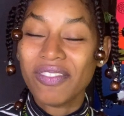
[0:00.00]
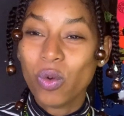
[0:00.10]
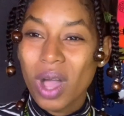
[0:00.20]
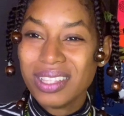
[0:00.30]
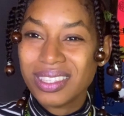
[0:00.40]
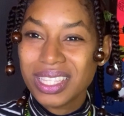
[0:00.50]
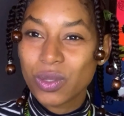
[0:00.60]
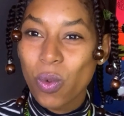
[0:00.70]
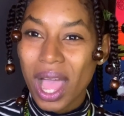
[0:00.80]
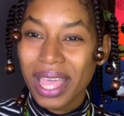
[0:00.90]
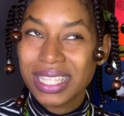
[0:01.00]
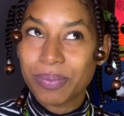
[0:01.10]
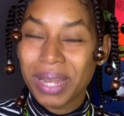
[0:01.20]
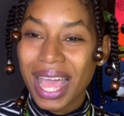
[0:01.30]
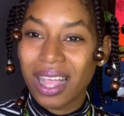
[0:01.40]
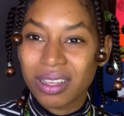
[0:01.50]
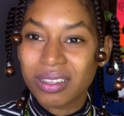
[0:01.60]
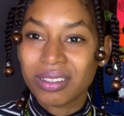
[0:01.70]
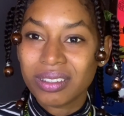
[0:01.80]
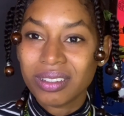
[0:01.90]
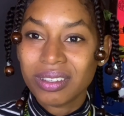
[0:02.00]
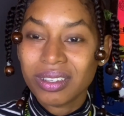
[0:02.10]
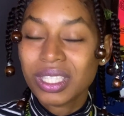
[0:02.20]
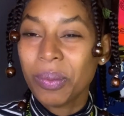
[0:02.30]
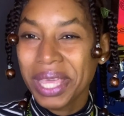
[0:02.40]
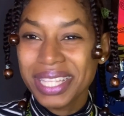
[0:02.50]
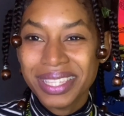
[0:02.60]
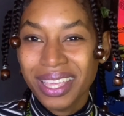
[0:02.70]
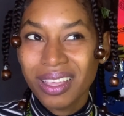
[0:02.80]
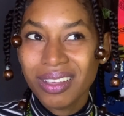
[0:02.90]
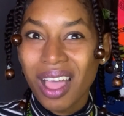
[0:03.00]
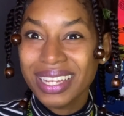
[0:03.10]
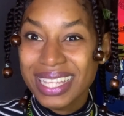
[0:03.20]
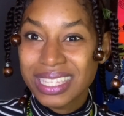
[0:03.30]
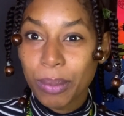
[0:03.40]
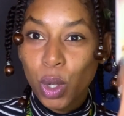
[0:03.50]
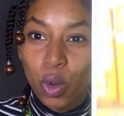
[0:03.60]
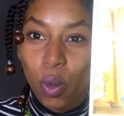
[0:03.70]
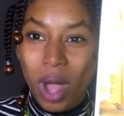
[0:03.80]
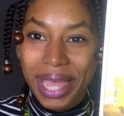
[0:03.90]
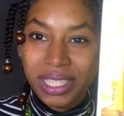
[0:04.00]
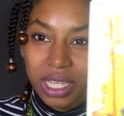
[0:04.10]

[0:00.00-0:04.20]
of wands is white is black. So I'm getting unless them look white,